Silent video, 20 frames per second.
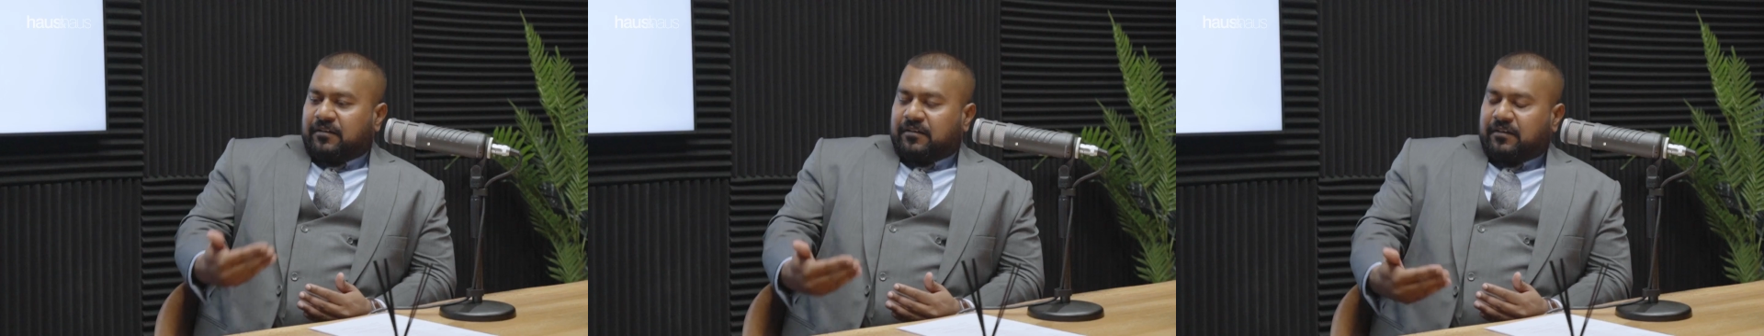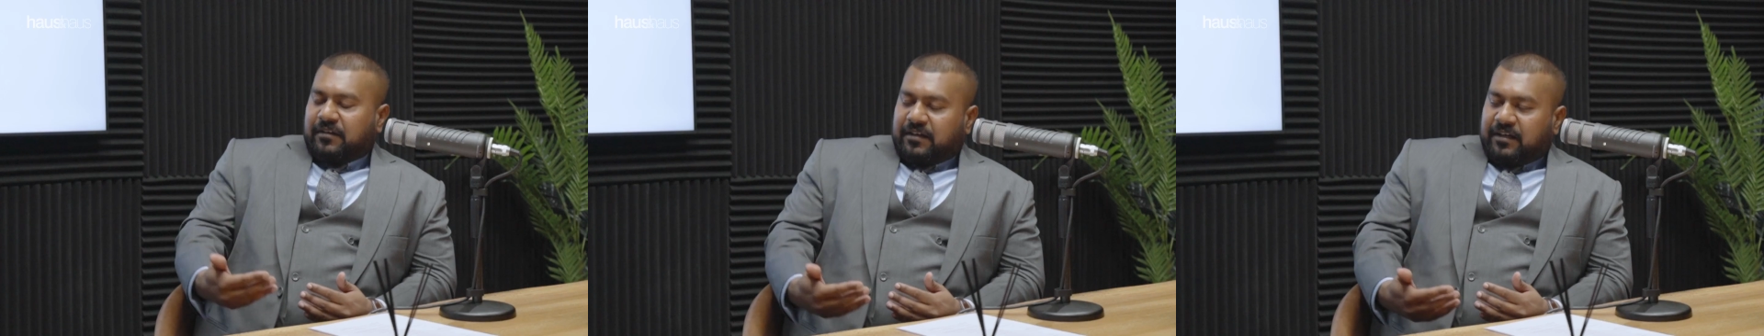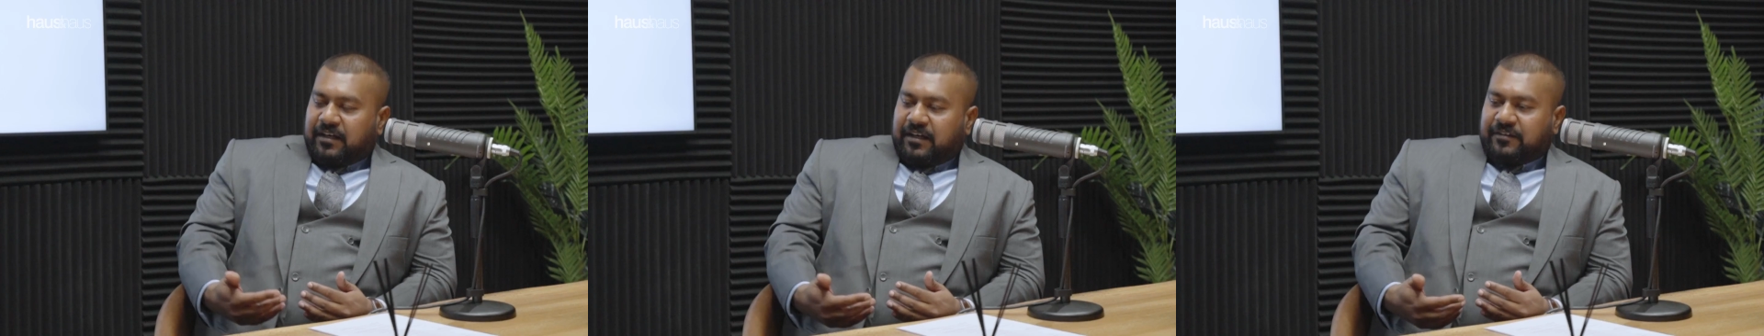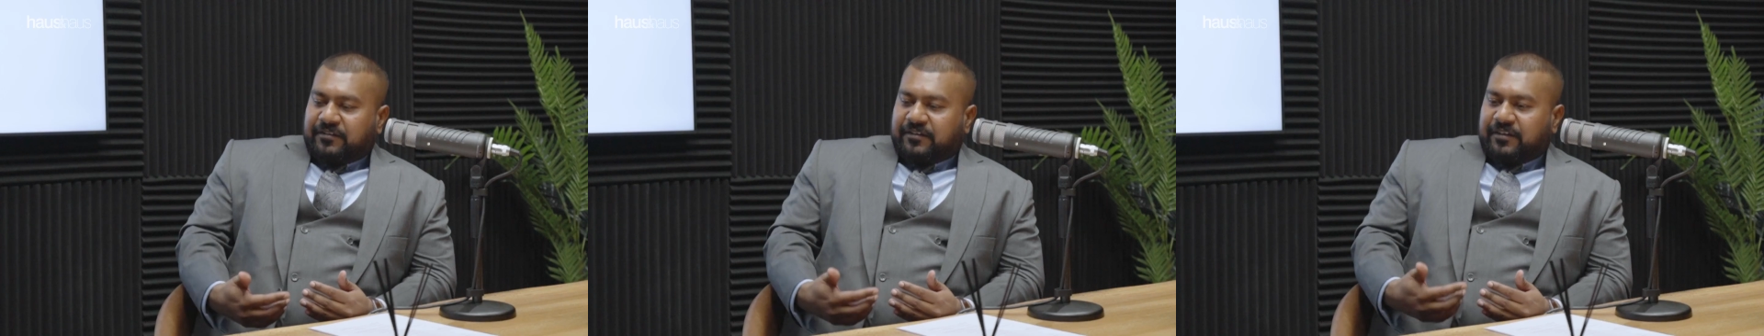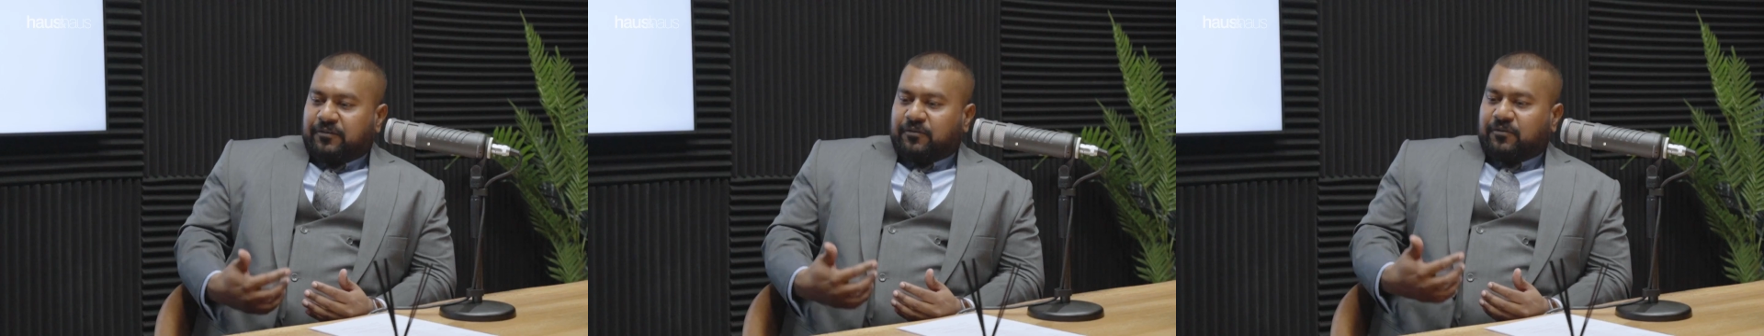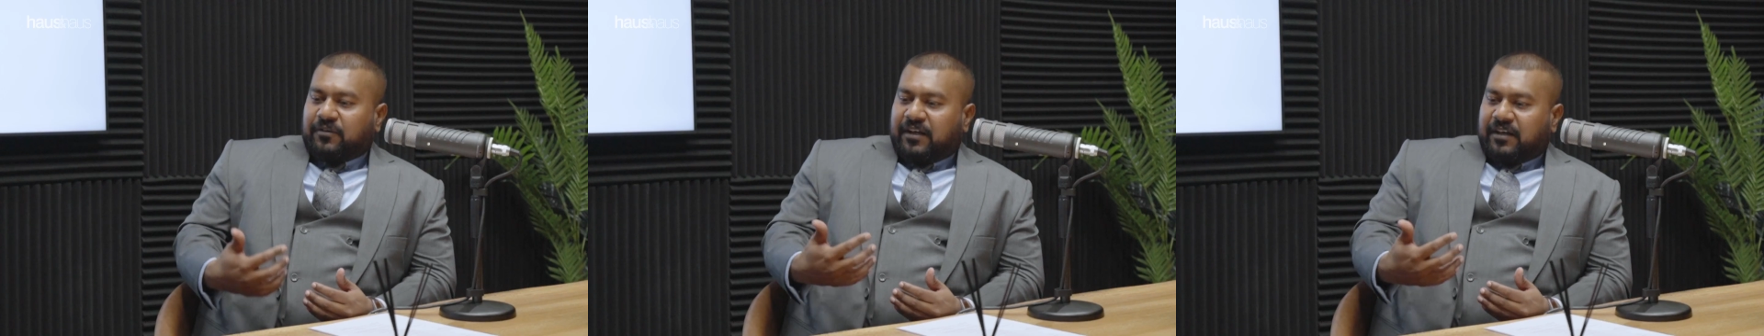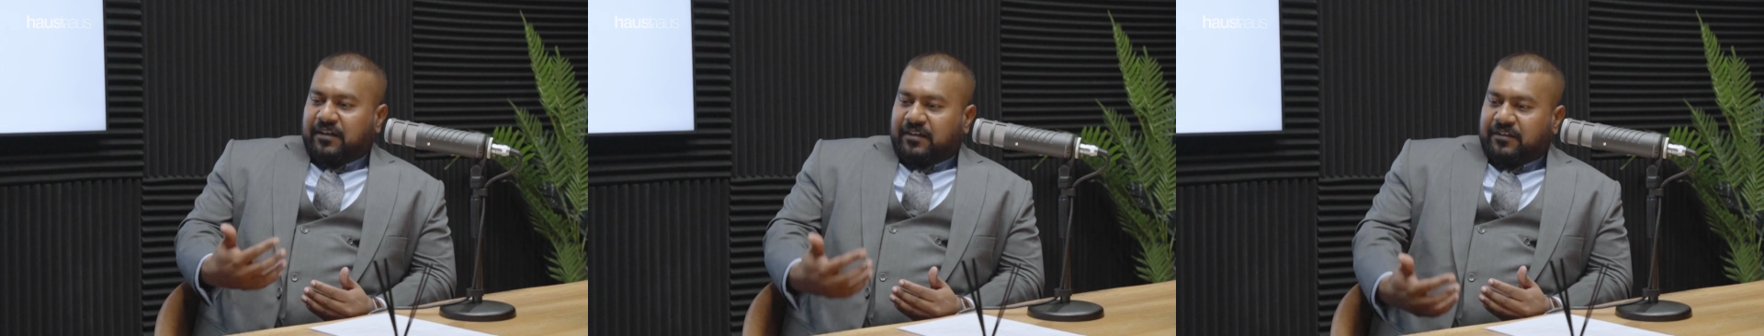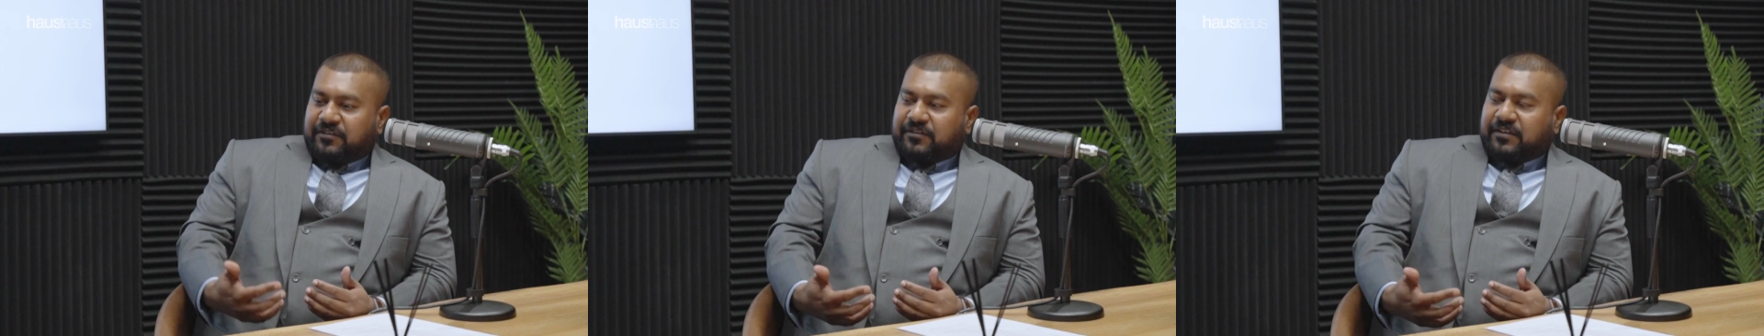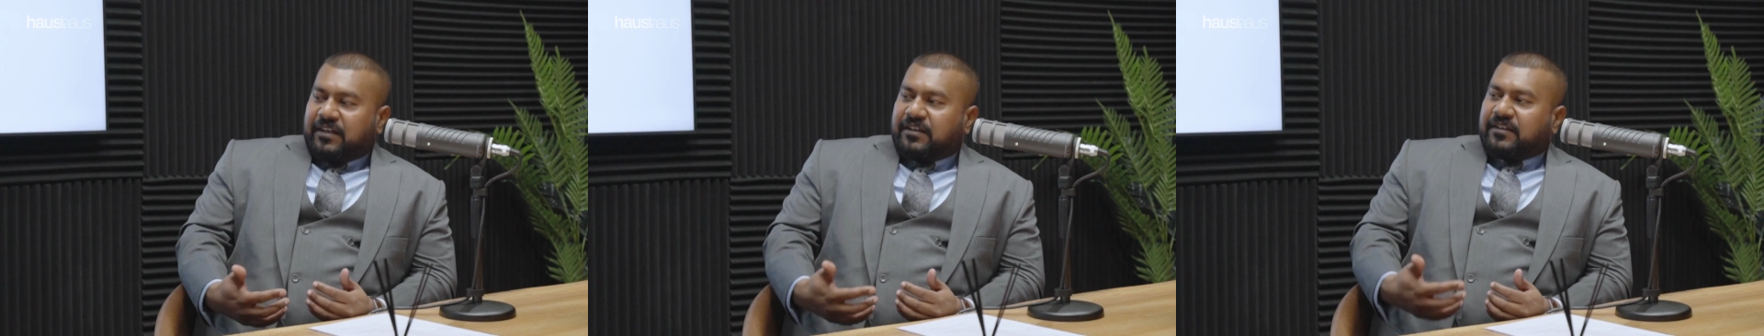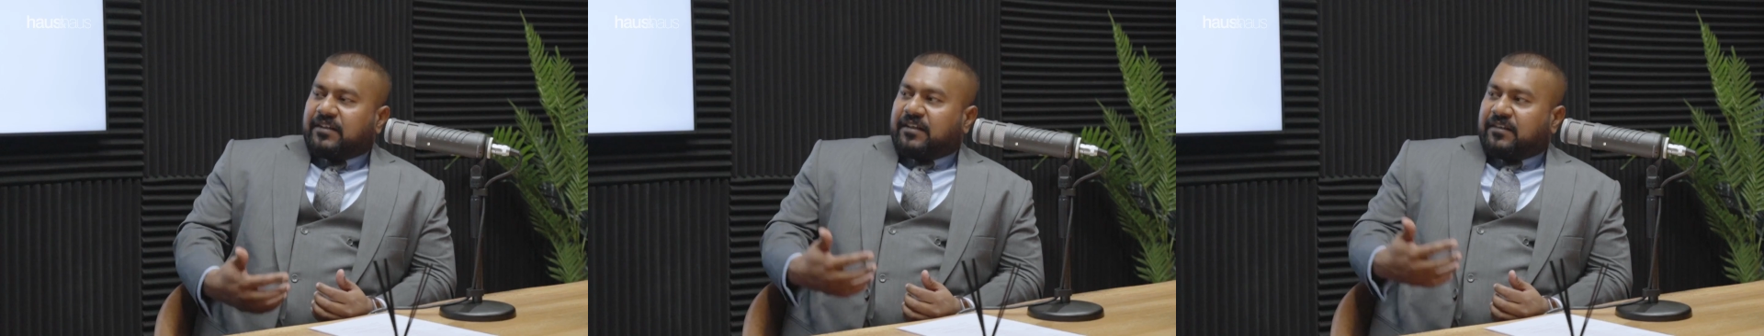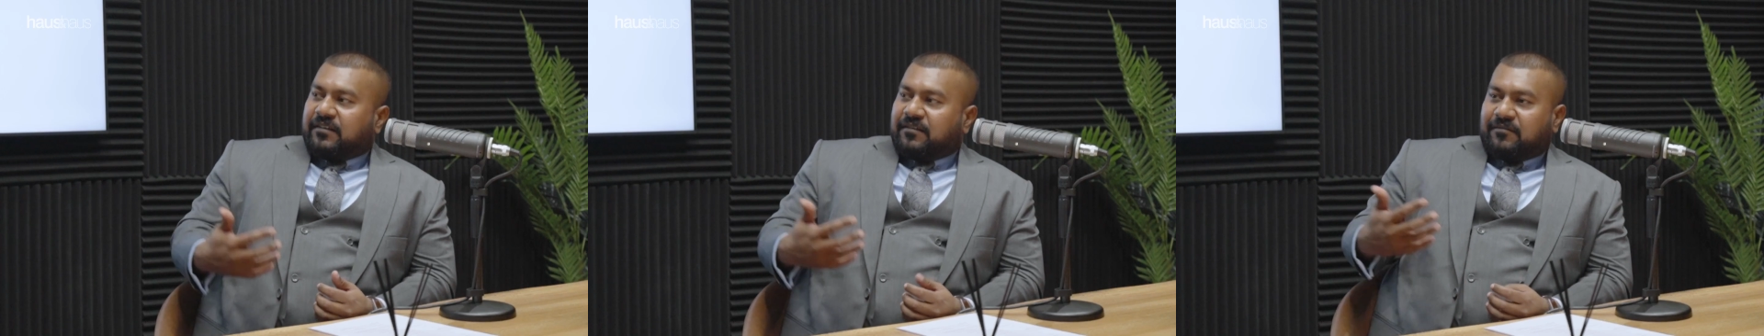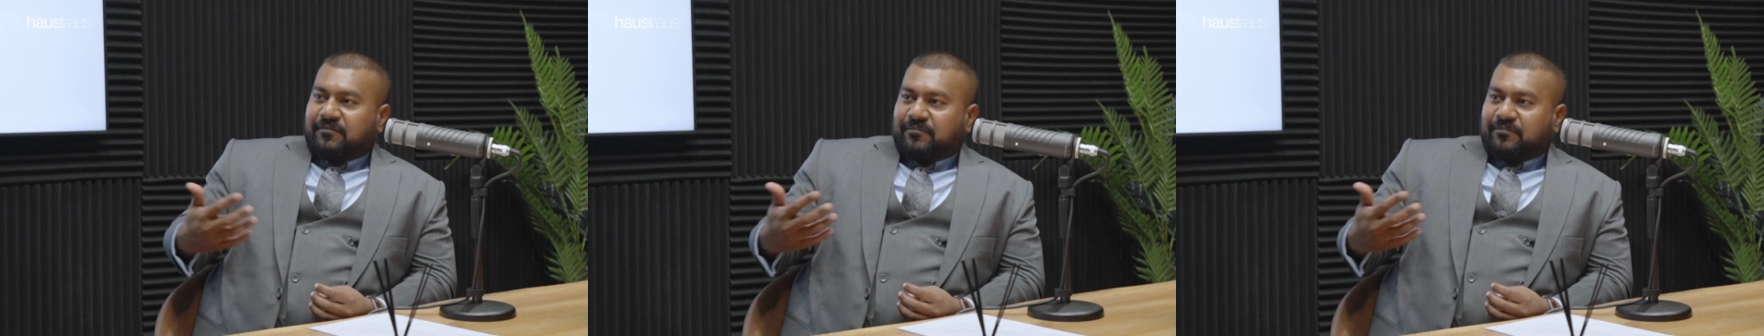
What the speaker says: the clients, they don't understand that